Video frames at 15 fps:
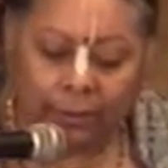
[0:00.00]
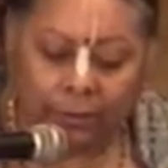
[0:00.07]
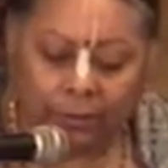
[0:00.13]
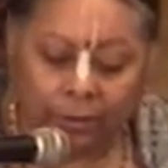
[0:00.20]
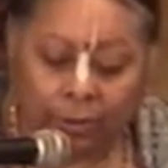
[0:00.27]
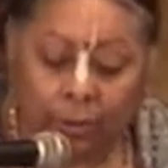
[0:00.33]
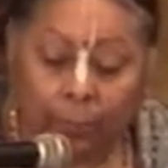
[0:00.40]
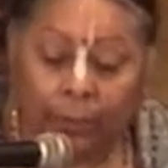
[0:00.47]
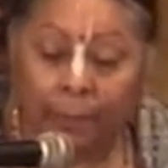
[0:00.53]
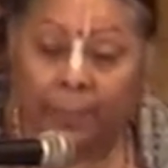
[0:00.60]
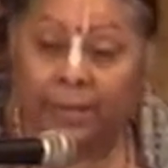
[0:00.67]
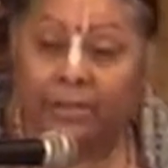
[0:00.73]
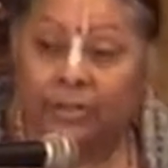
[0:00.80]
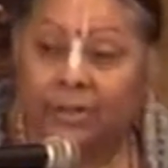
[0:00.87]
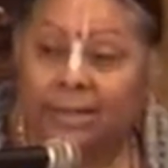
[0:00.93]
Srila
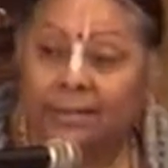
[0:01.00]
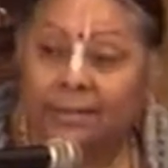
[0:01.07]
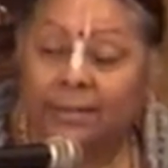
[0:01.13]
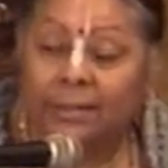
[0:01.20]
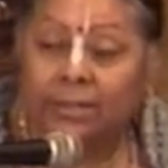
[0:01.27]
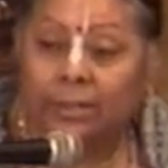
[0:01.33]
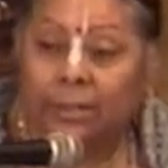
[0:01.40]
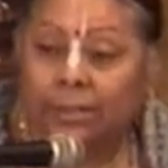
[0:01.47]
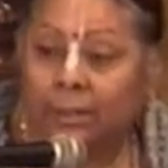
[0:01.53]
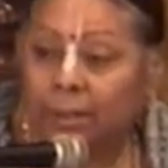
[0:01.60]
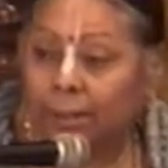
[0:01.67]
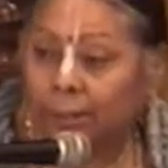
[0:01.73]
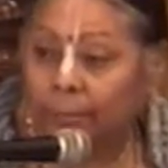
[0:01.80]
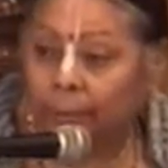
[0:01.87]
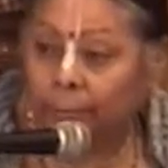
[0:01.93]
Prabhupada's translation
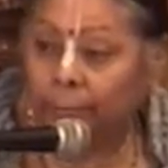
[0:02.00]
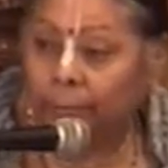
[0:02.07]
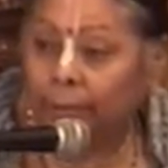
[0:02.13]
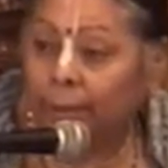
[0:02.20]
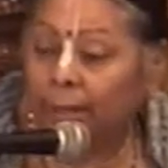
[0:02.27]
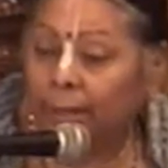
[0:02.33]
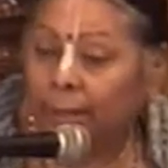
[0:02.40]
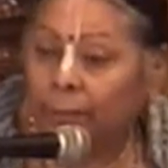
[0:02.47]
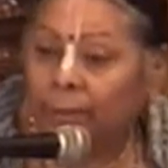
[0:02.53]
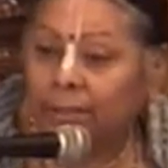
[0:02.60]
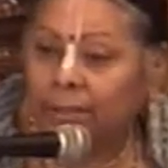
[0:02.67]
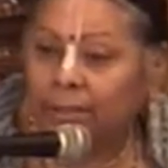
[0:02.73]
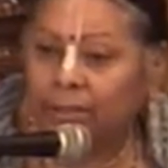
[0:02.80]
and purport, I wanted